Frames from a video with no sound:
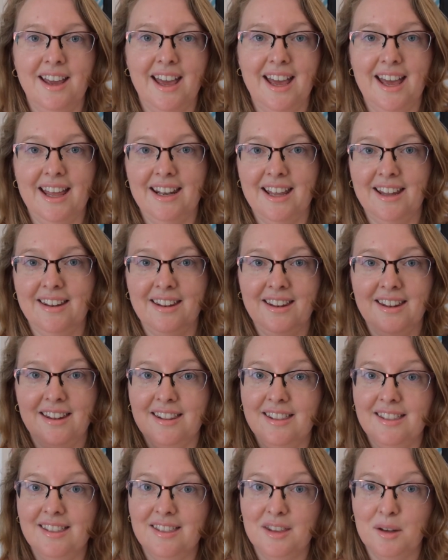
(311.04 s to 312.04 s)
And then
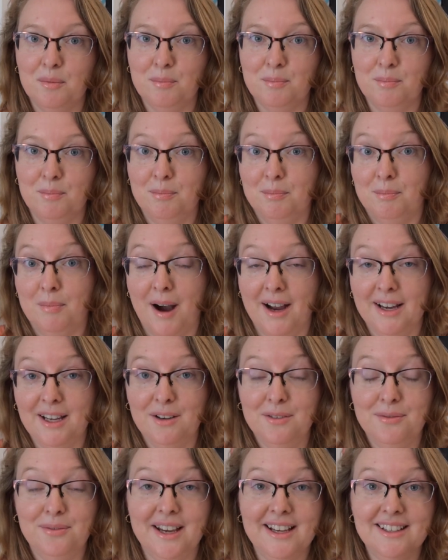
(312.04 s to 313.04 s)
the
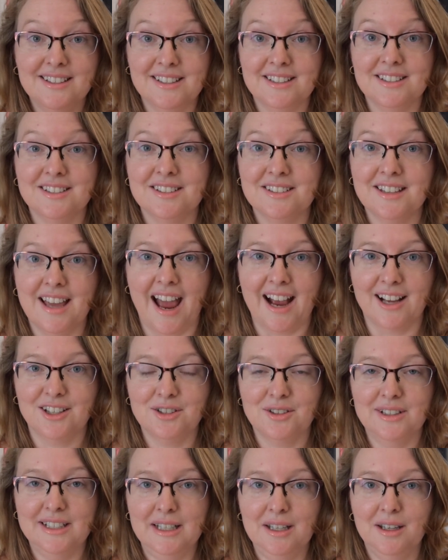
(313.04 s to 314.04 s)
buying phase is
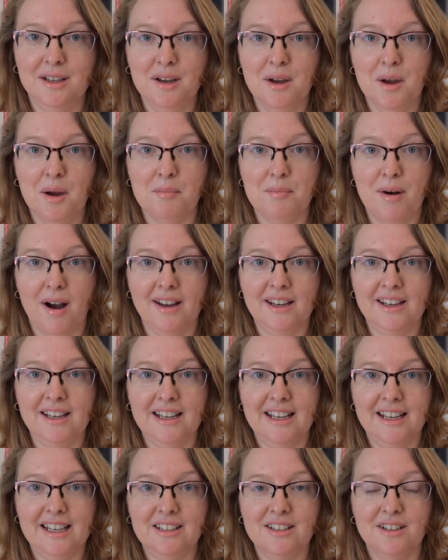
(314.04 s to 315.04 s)
actually
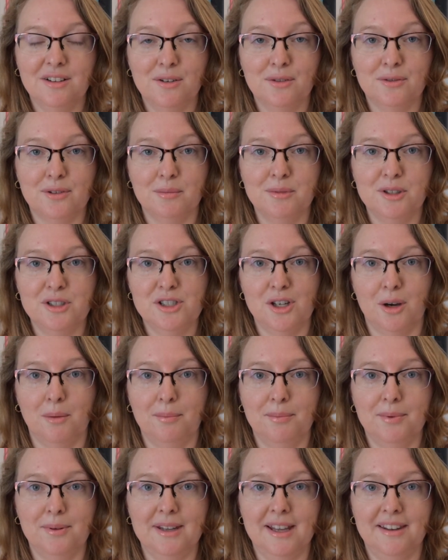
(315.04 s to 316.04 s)
buying it from the
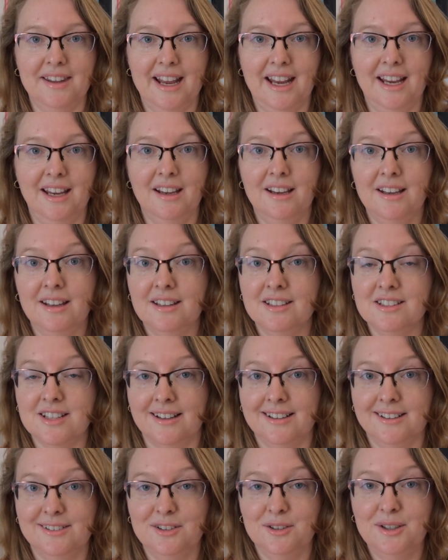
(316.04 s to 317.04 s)
shop that they
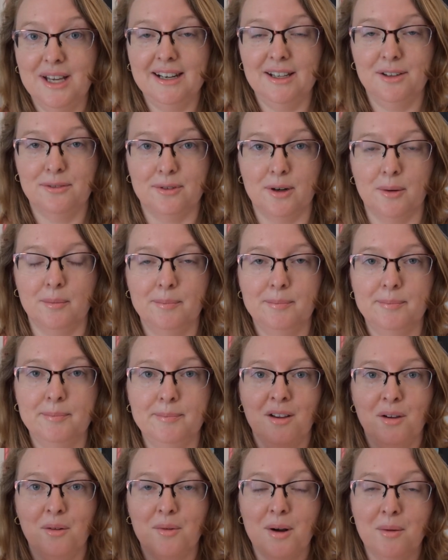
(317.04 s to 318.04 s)
decided to get it from.
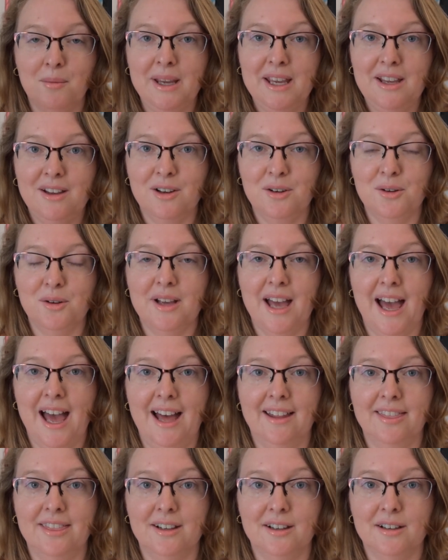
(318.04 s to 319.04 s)
When we look
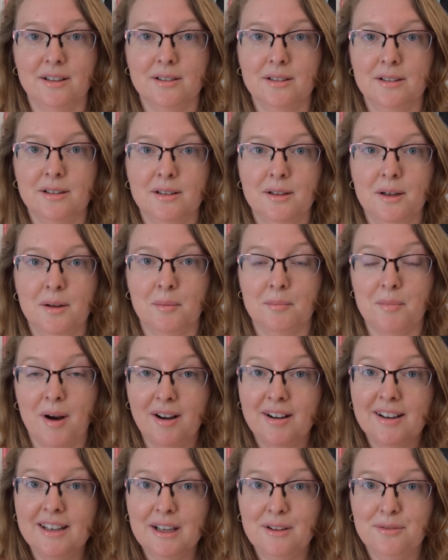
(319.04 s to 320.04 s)
at the
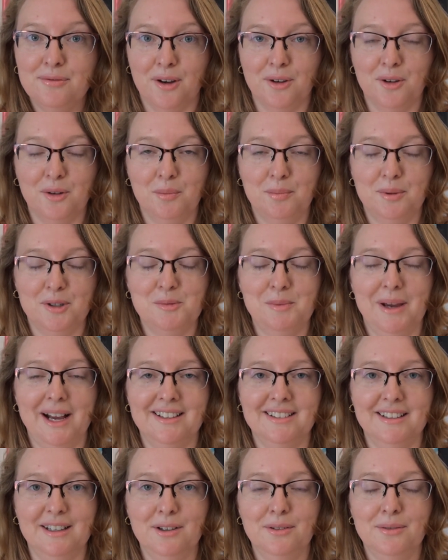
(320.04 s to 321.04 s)
marketing funnel
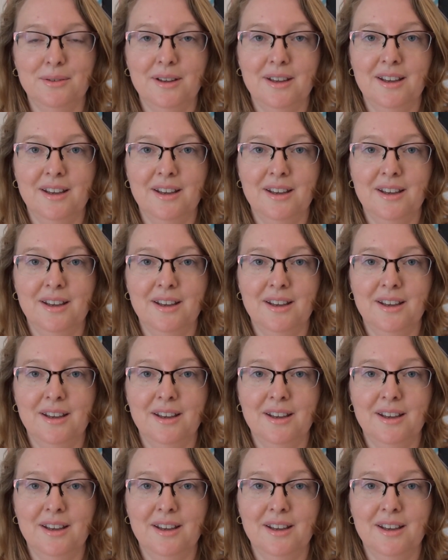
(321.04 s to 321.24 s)
perspective,